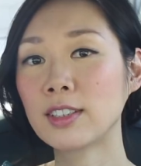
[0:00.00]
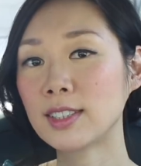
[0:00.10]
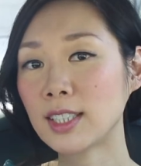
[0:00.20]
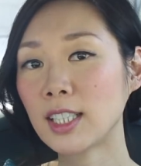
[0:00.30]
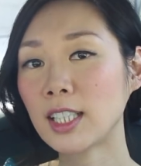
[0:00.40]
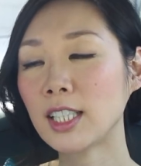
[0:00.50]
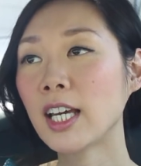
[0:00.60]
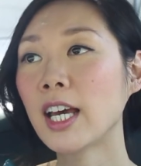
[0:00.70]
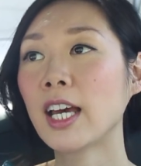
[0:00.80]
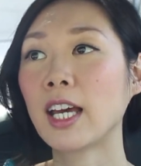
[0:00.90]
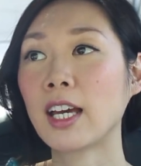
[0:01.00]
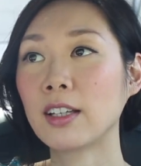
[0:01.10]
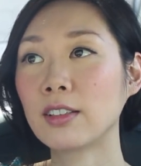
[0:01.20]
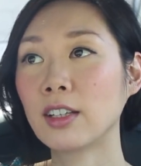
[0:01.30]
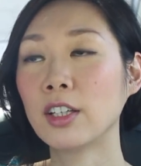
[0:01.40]
in the city
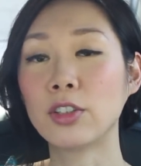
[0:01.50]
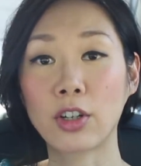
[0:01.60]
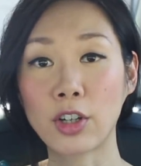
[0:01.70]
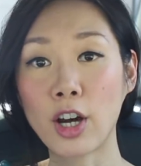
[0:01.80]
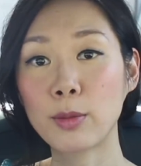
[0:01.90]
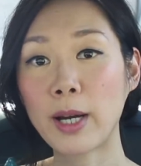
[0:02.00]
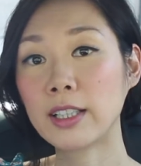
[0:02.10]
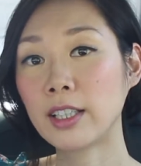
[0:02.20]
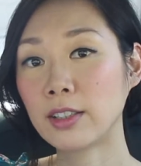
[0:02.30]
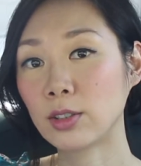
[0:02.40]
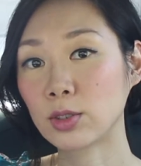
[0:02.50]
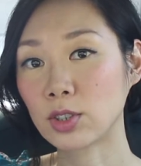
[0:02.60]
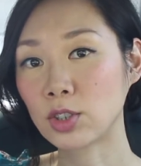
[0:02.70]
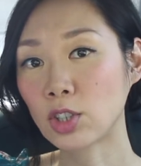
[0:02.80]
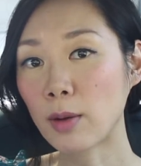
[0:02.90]
and you're on autopilot and
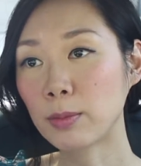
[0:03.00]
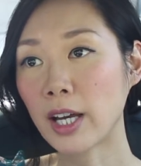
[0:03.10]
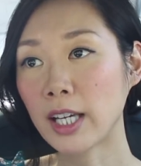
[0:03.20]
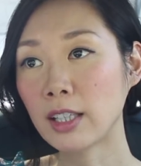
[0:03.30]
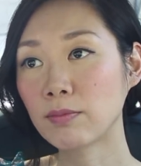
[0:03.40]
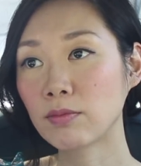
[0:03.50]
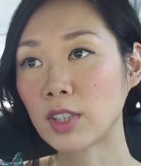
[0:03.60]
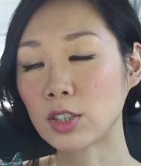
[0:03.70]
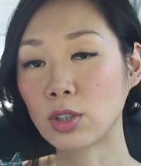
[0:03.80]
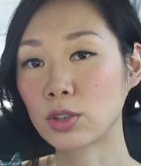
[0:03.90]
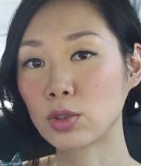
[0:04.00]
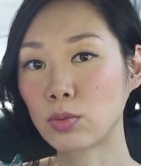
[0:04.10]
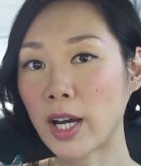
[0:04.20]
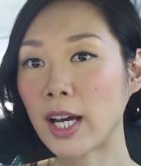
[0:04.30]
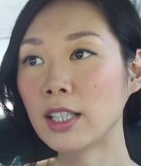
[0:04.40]
there's a stop light that turns
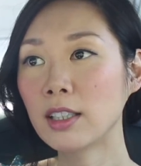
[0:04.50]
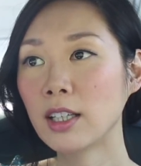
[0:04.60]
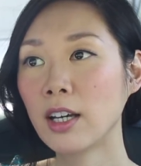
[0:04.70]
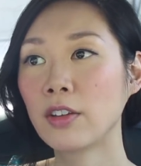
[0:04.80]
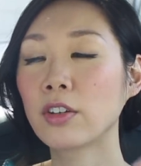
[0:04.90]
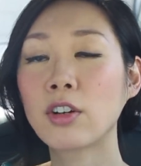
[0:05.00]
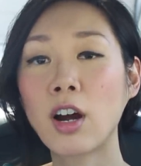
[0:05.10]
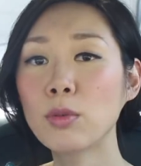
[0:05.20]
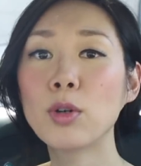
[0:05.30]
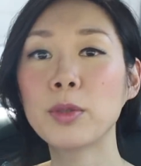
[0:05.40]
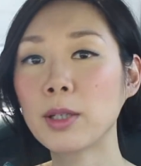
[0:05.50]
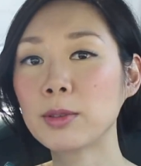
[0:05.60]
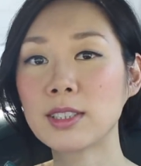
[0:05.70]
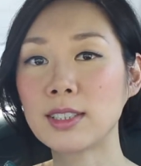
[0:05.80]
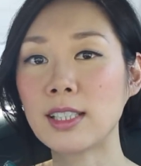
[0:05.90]
red, the car won't be
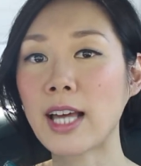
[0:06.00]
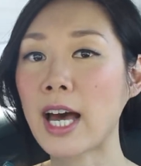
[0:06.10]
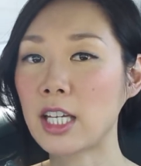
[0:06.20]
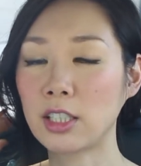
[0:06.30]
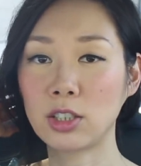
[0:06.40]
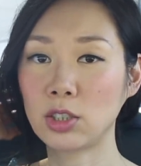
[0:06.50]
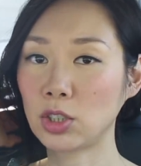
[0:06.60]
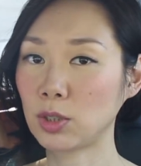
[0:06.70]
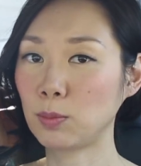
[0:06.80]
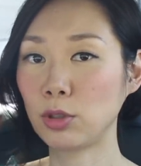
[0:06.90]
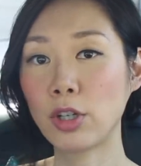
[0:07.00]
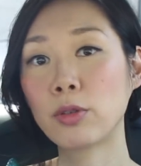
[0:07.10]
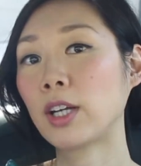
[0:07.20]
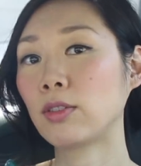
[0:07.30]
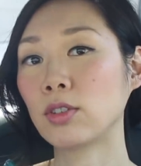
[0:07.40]
able to see that and it'll just
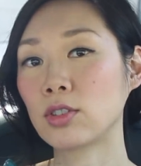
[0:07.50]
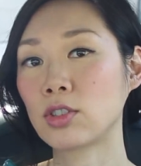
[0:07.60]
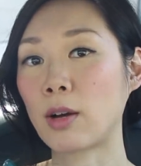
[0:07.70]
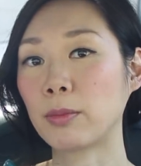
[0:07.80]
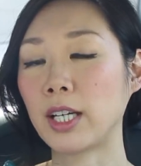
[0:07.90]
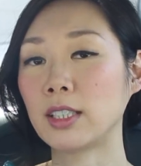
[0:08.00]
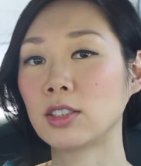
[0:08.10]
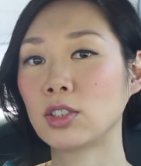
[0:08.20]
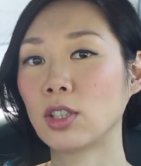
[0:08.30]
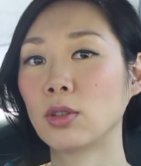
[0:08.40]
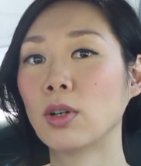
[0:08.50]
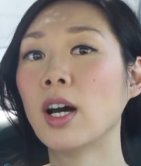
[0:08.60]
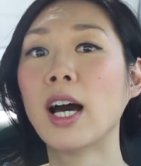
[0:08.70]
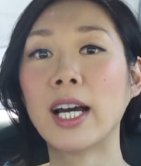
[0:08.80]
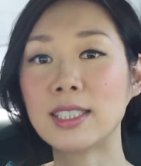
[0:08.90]
blow right through the stop light. So
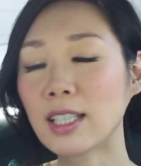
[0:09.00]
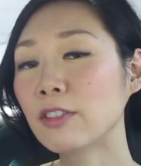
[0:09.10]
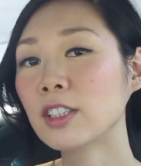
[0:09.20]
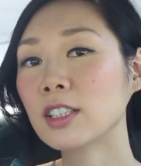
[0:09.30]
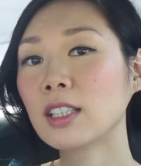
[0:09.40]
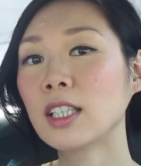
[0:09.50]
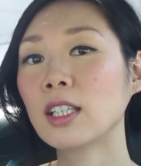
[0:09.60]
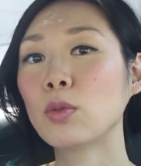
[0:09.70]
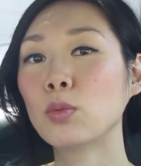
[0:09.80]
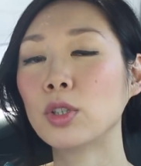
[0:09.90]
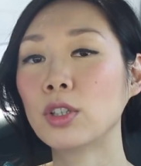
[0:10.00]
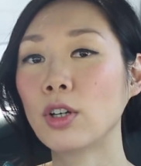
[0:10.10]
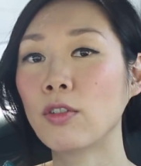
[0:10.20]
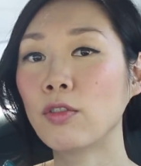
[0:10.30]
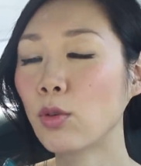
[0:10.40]
I definitely would
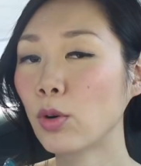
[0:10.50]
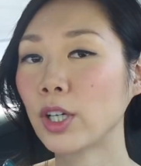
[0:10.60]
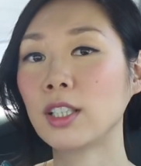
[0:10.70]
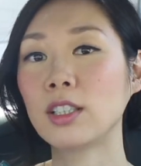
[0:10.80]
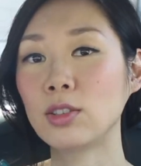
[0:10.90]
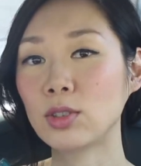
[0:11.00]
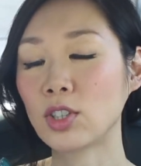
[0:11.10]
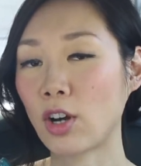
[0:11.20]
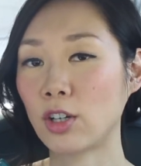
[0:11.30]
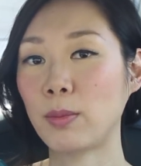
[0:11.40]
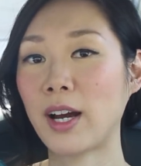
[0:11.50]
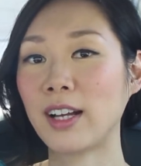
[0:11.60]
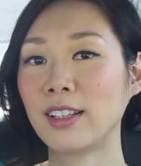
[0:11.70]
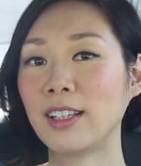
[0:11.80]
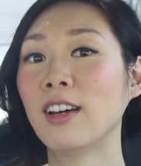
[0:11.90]
avoid using
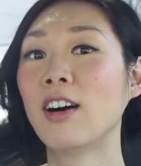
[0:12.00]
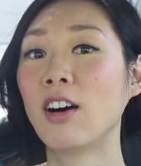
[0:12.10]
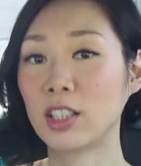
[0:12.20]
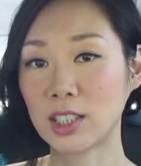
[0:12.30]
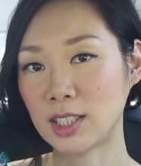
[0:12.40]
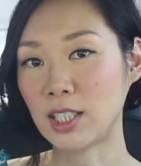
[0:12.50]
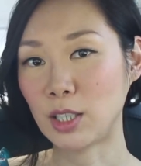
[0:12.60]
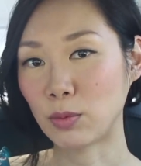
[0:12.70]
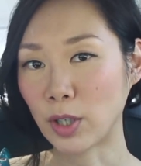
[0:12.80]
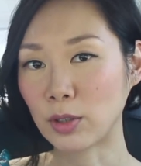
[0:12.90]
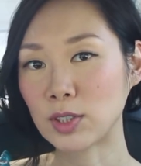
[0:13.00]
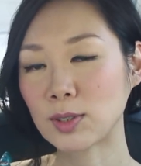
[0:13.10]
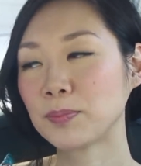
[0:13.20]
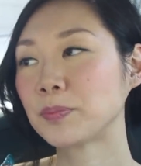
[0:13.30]
autopilot on city roads.